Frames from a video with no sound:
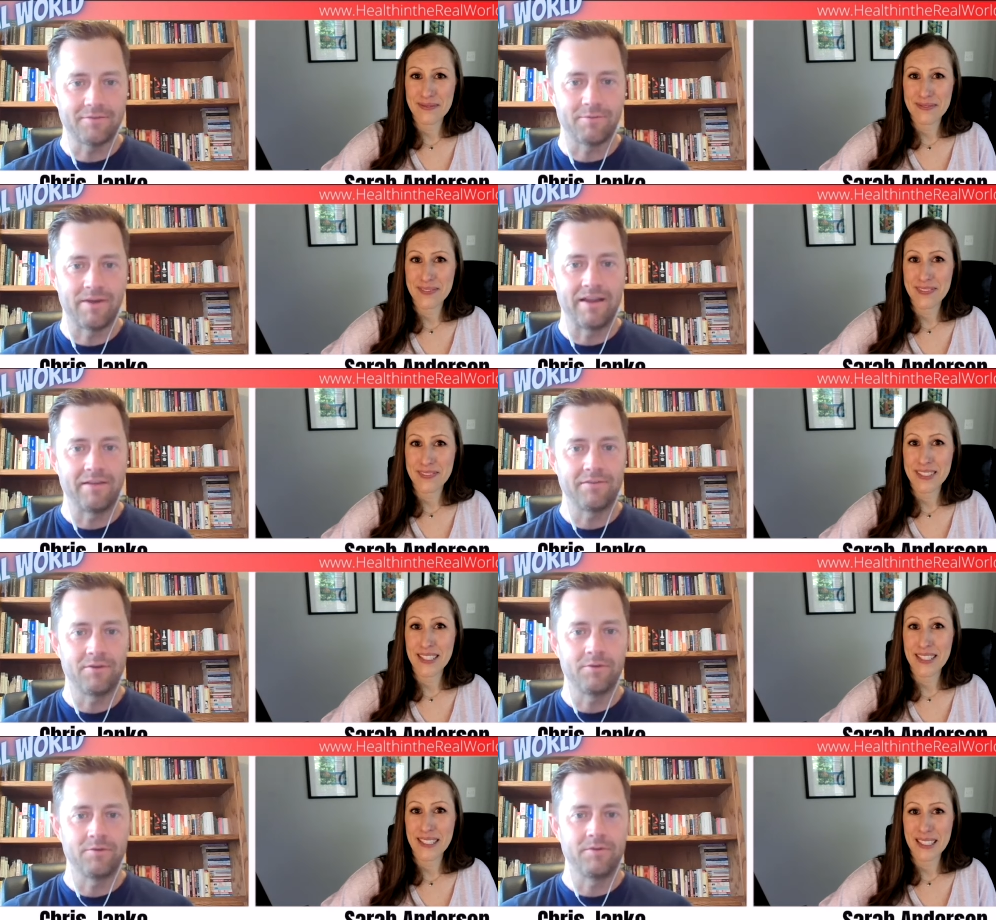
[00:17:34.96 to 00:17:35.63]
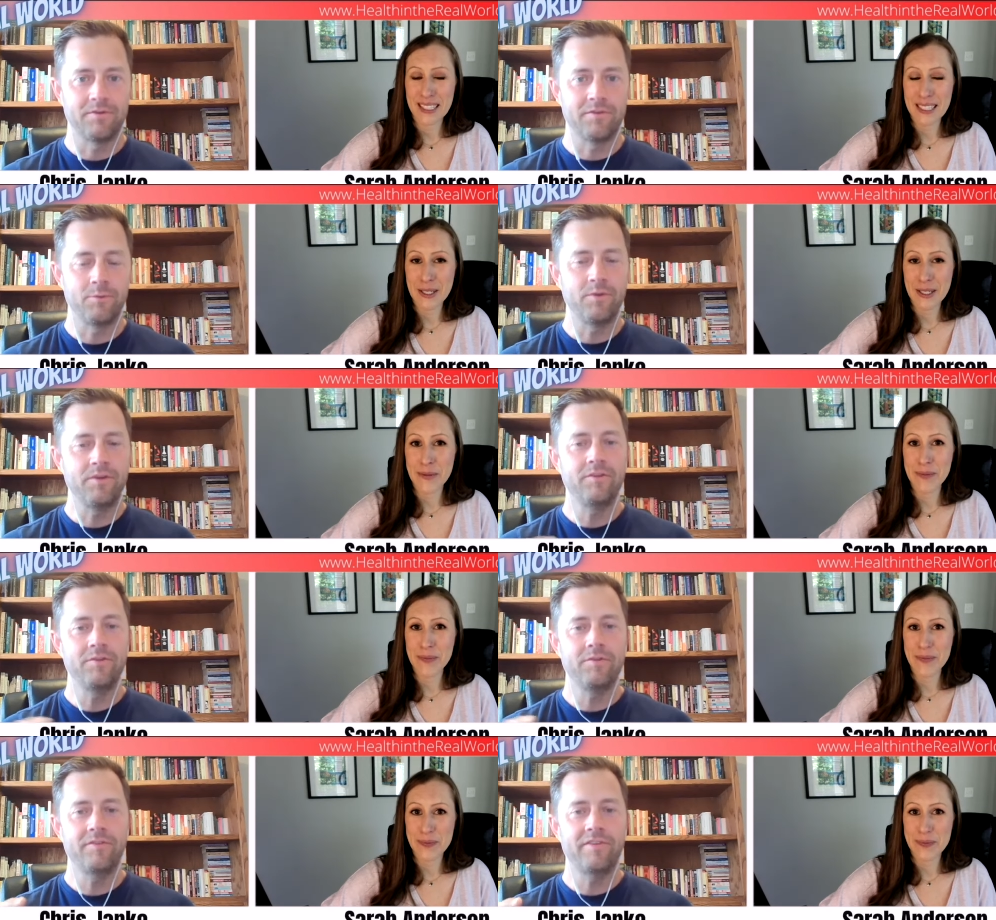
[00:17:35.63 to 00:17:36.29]
Speaker 1: right? So, so would
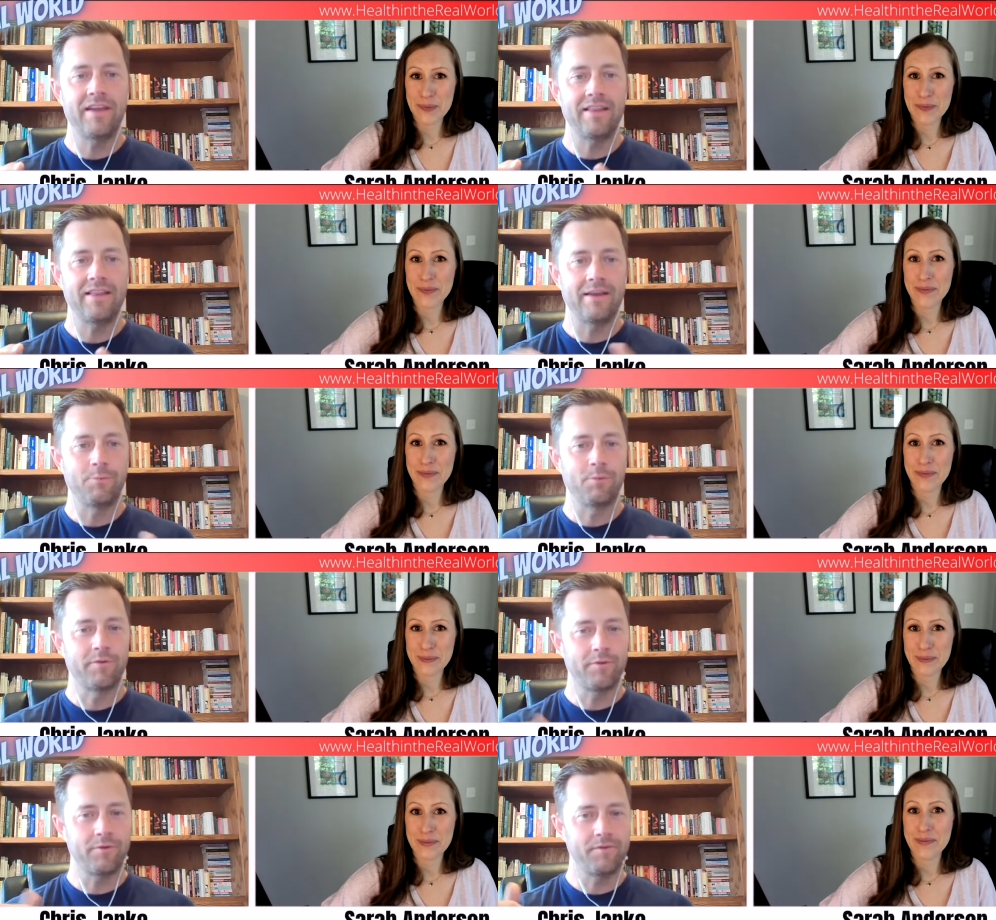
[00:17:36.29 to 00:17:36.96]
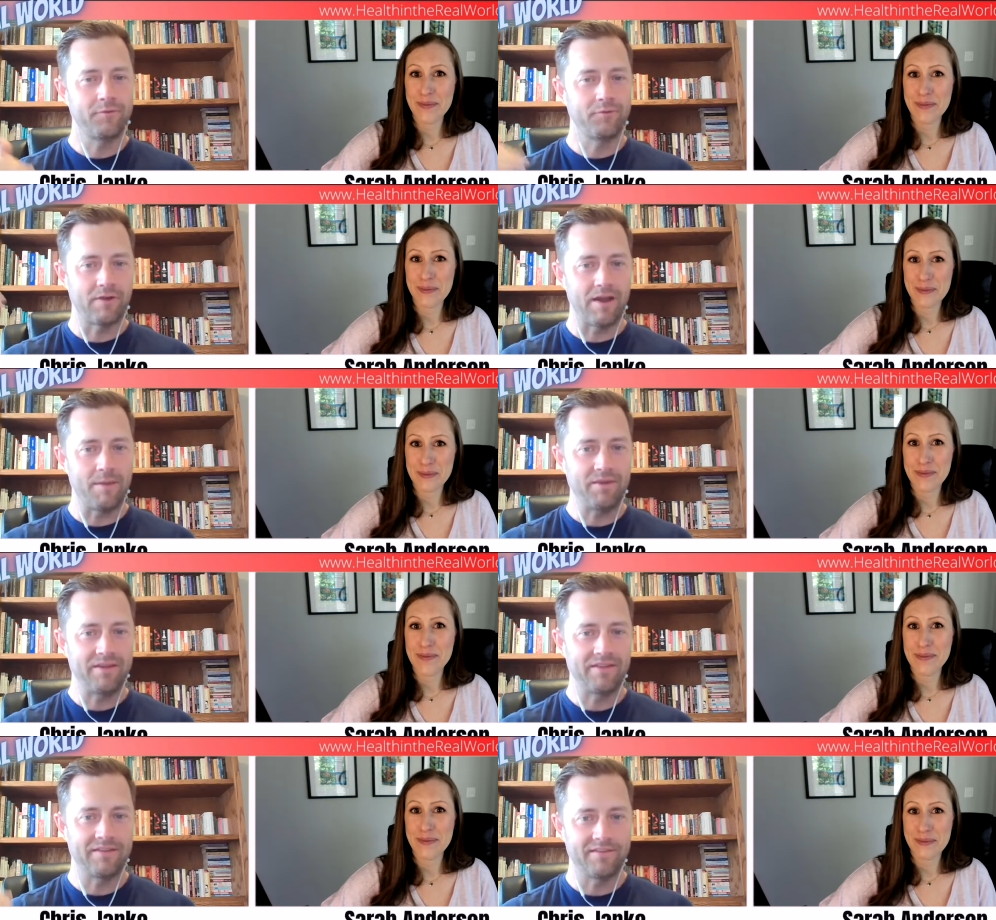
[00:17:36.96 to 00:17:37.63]
you say like we're sort of
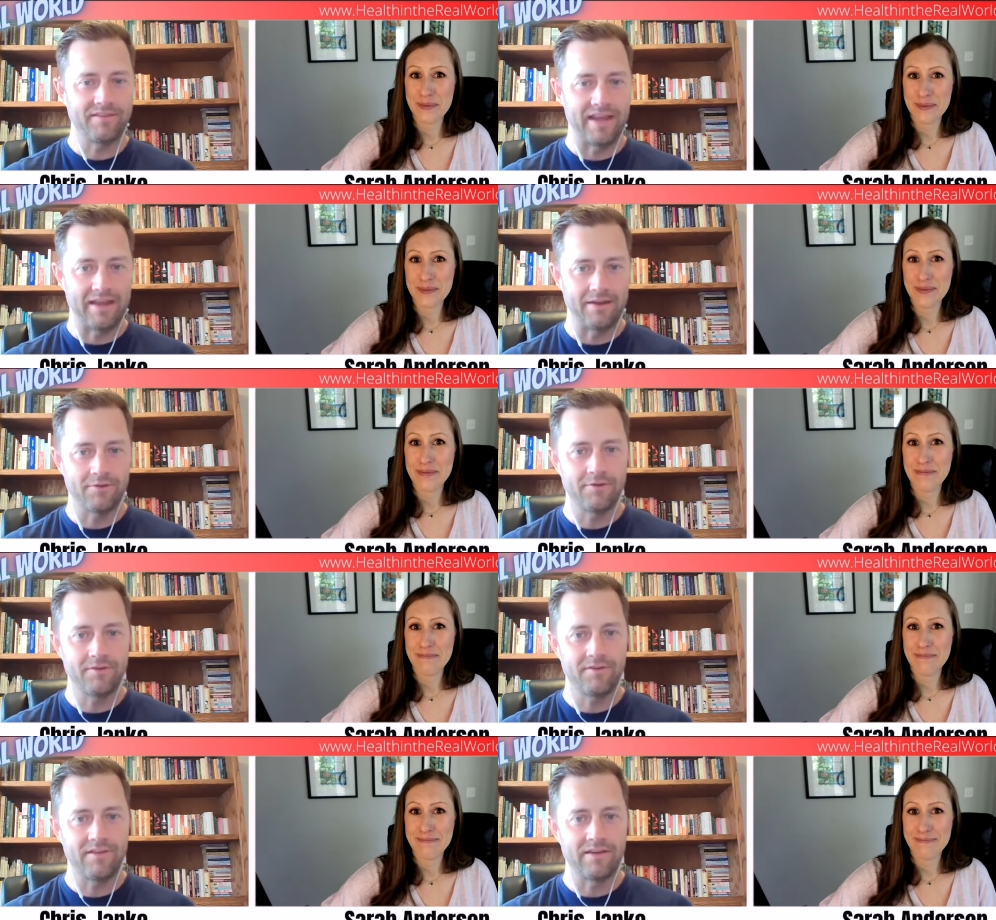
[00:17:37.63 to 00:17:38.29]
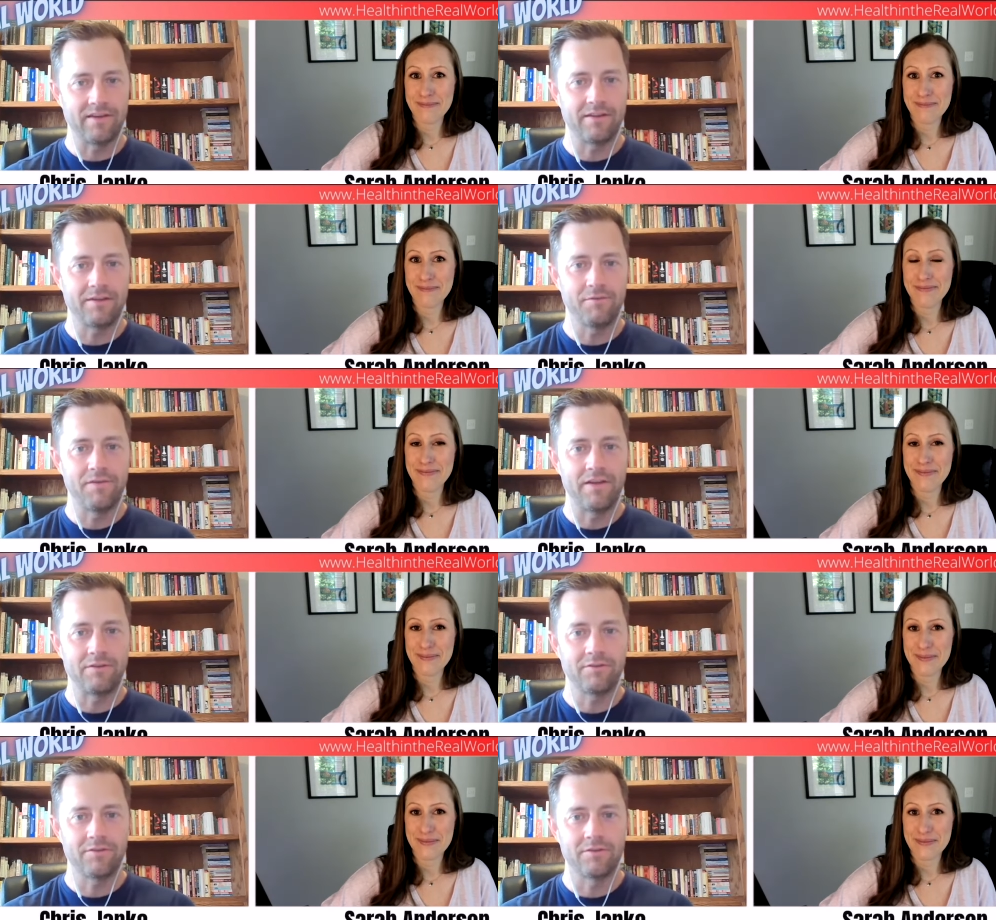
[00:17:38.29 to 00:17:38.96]
dropping the standards in
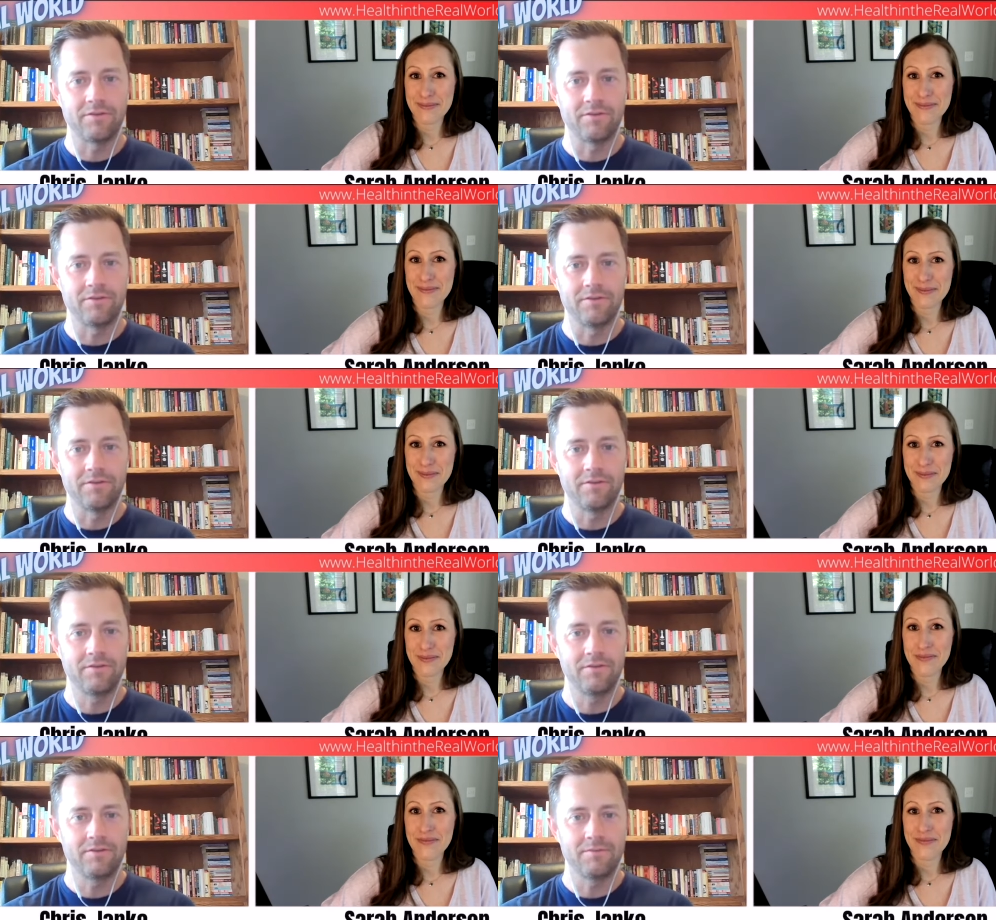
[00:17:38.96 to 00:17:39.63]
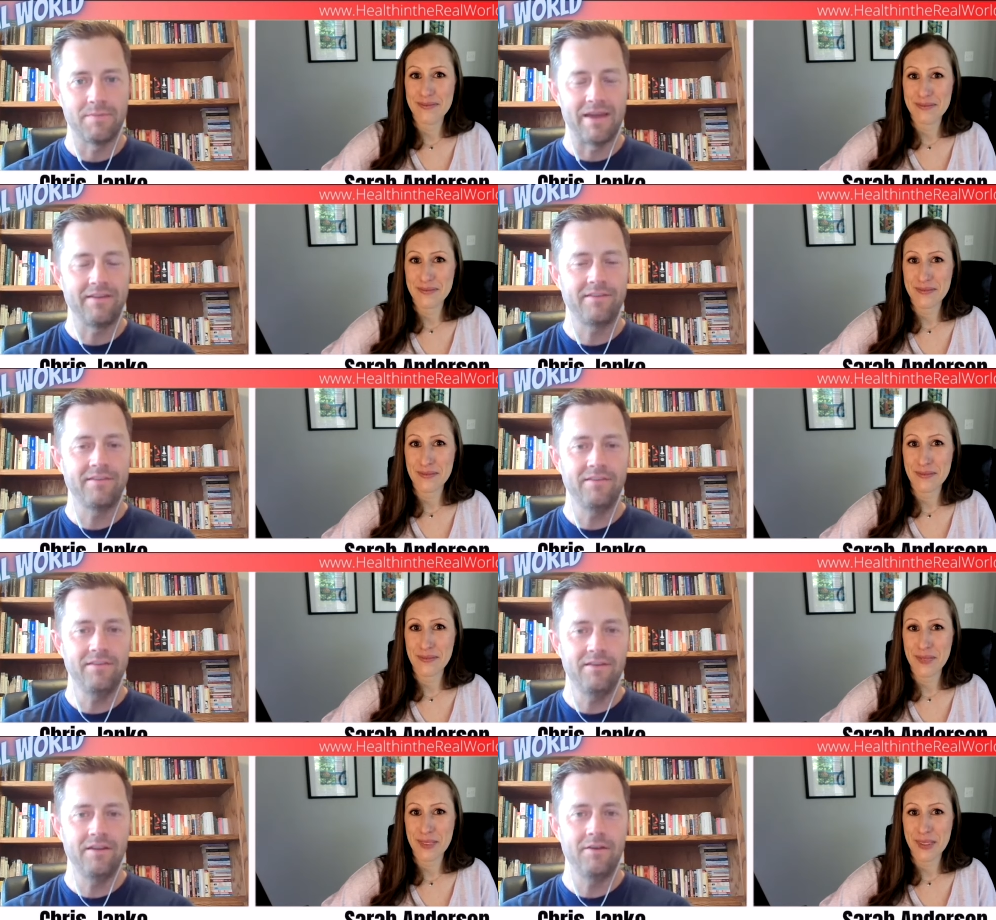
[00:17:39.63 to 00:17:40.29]
conventional
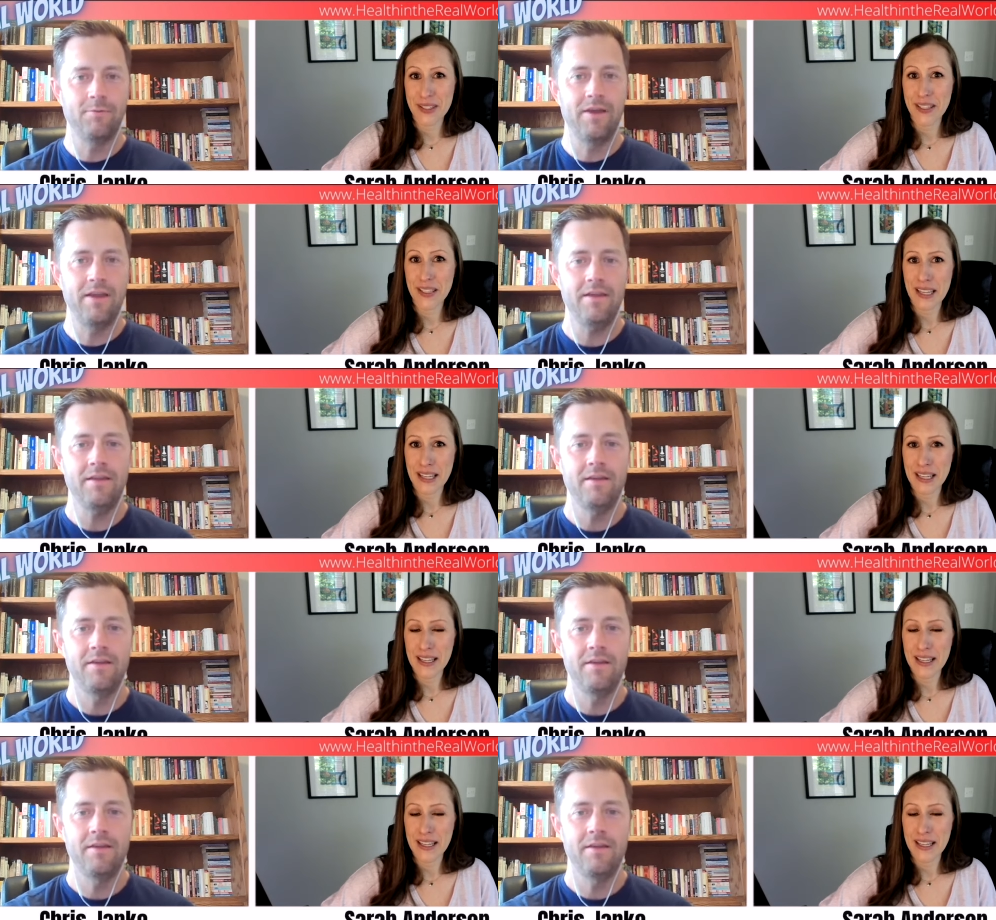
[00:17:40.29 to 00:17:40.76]
medicine in a way?